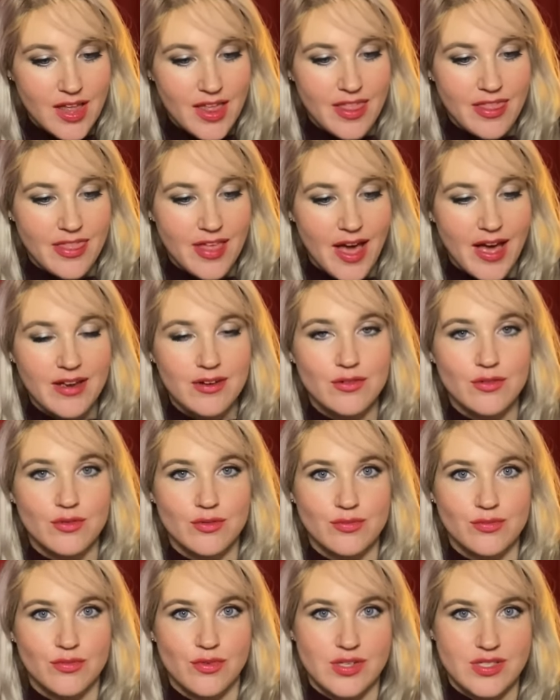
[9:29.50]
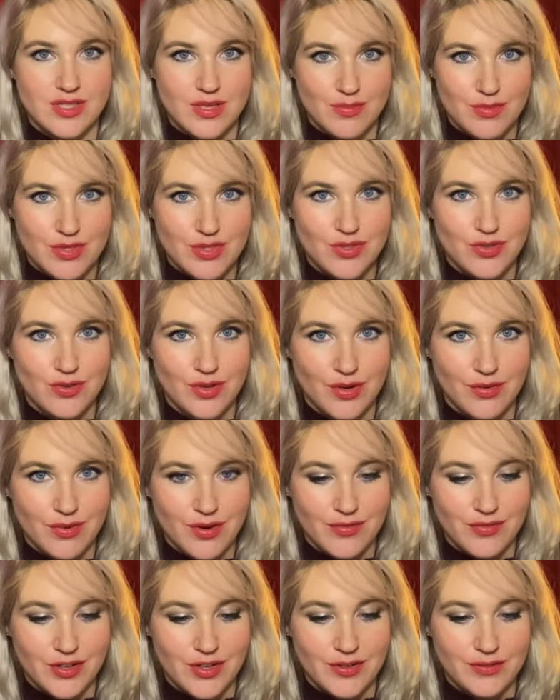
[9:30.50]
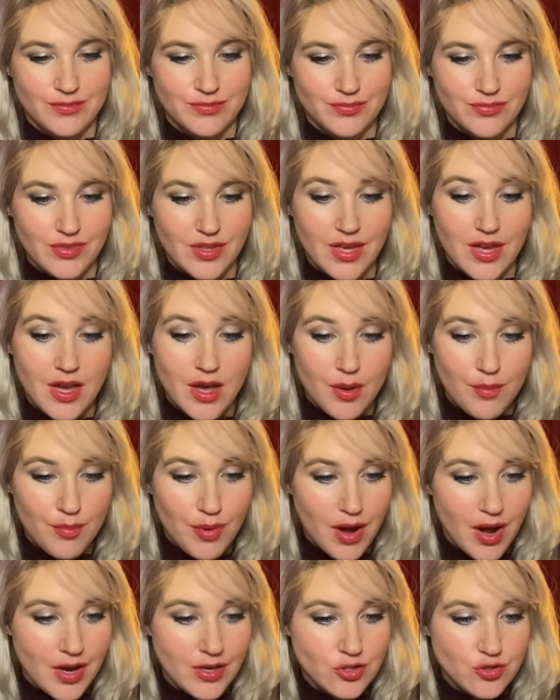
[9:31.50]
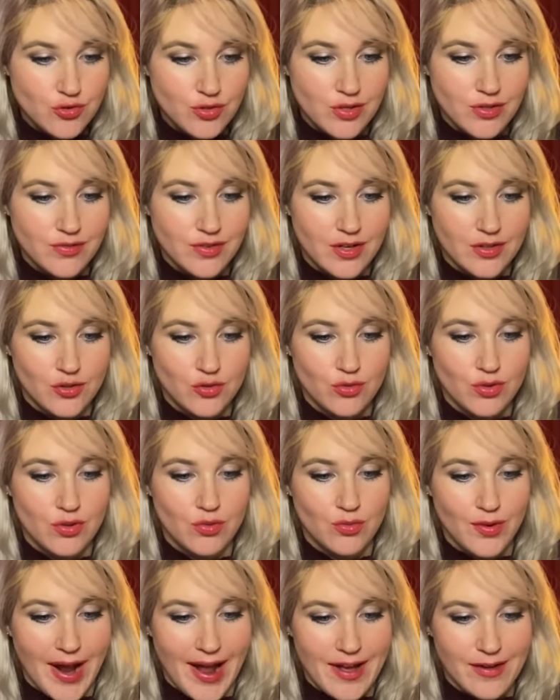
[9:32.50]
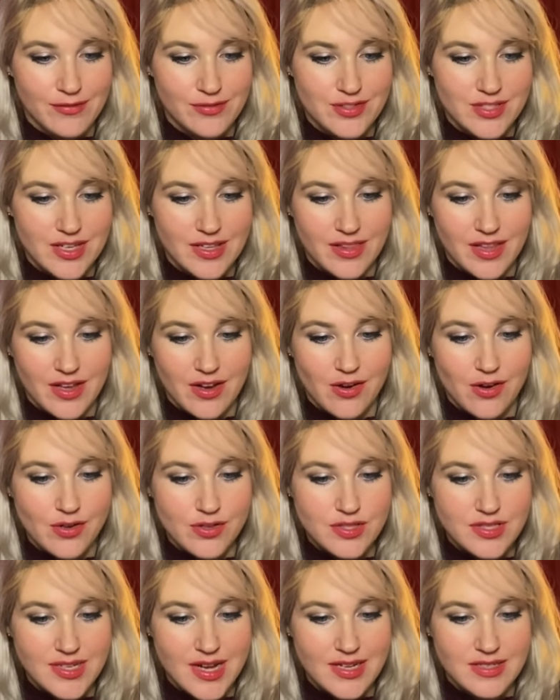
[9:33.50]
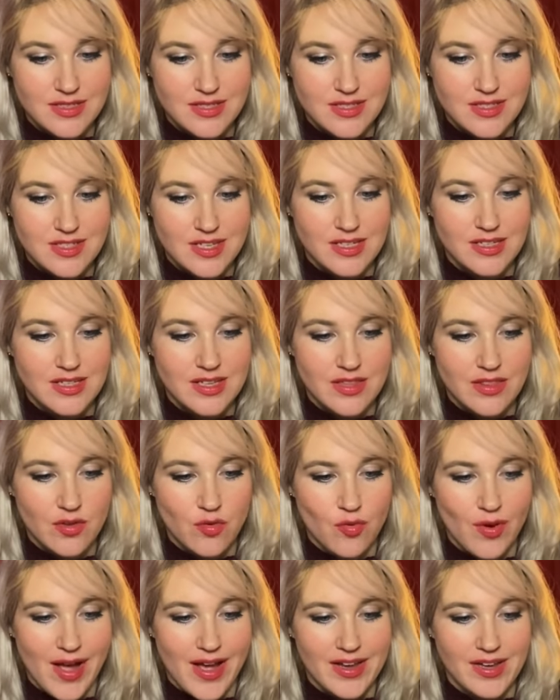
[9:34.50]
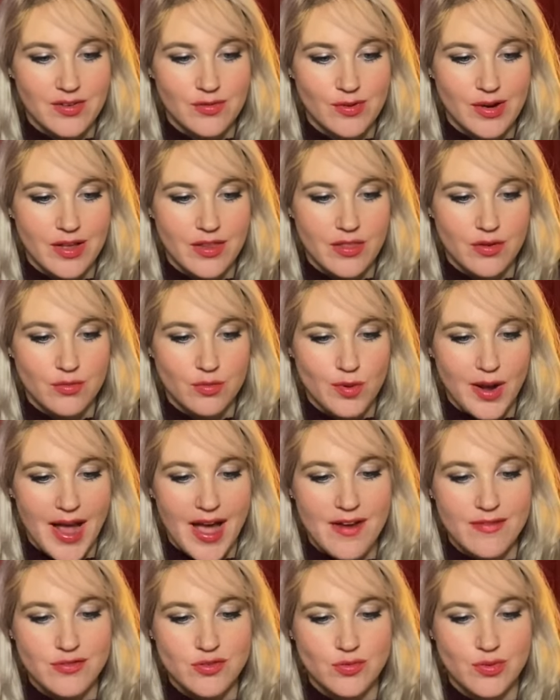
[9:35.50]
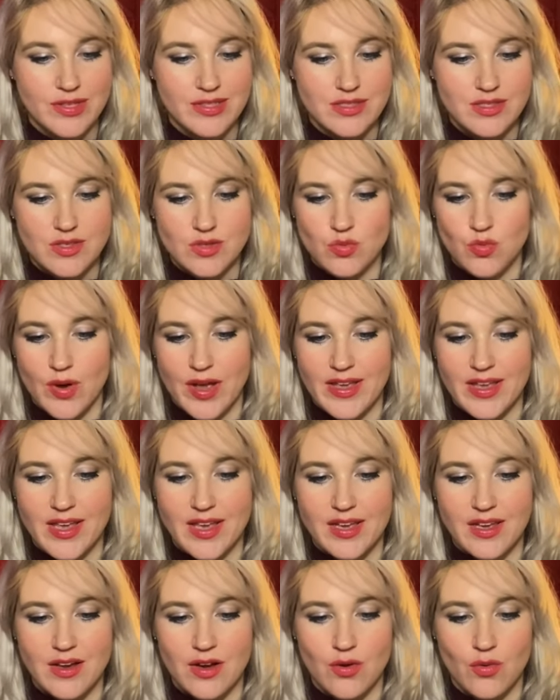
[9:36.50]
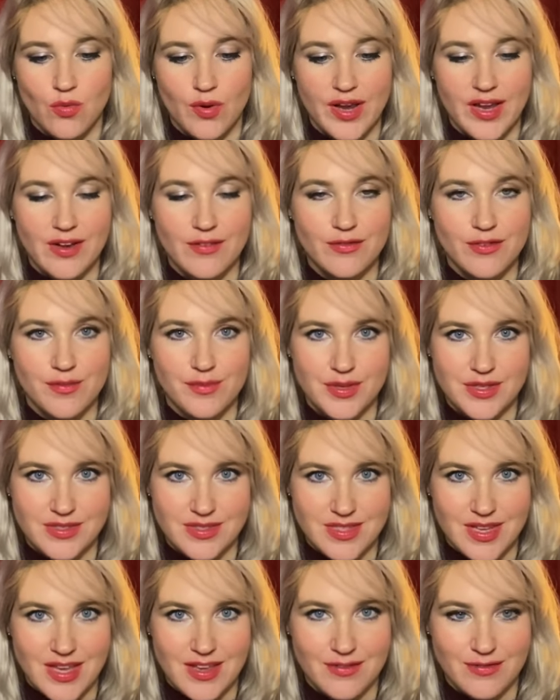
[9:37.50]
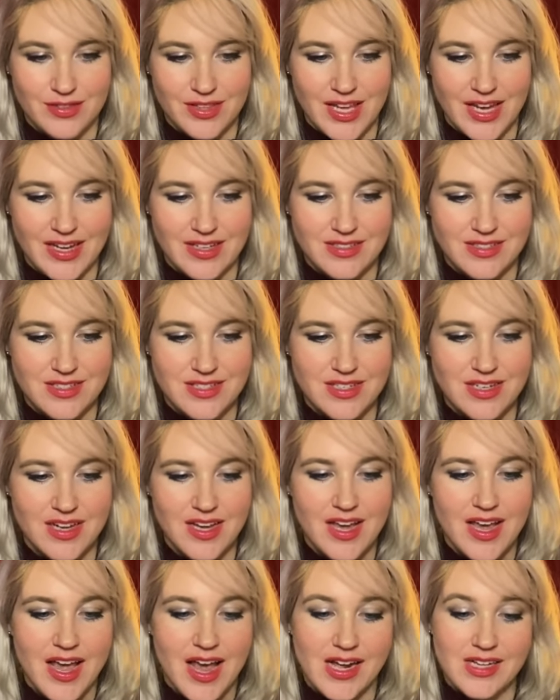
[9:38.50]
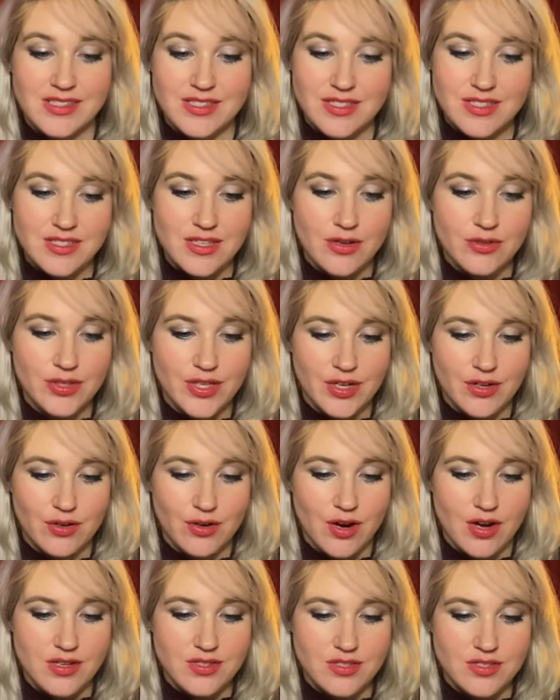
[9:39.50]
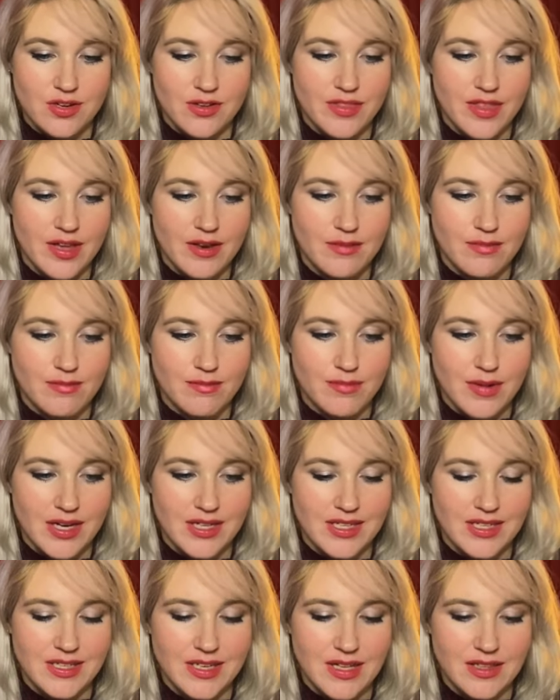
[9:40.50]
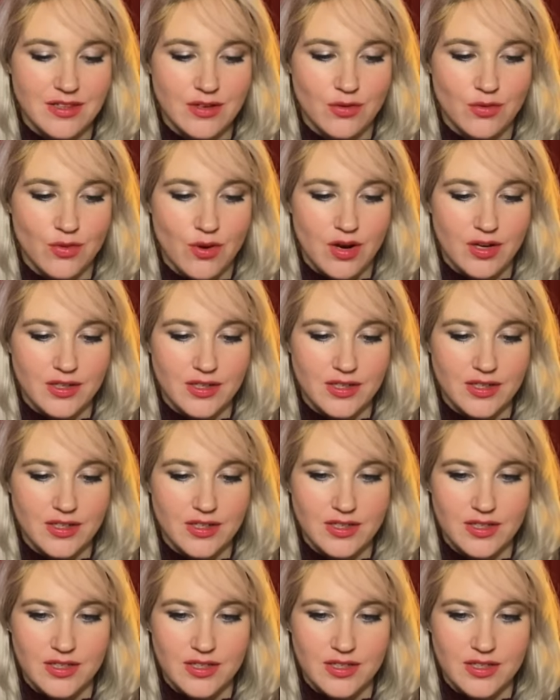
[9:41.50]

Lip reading: That was the Missouri River. Pa drove onto a raft, and they all sat still in the wagon while the raft went swaying away from the safe land and slowly crossed all that muddy yellow water.